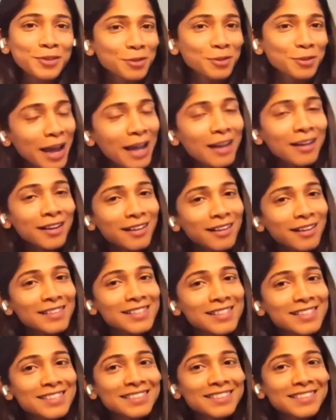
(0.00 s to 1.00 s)

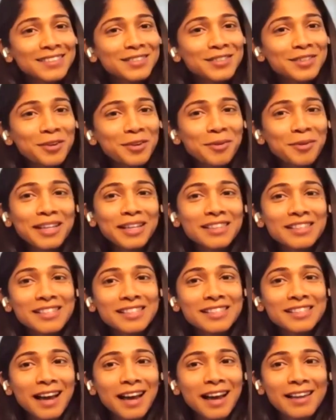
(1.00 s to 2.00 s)
crackers, in the
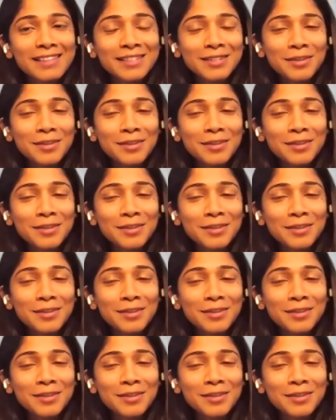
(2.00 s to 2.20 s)
sky.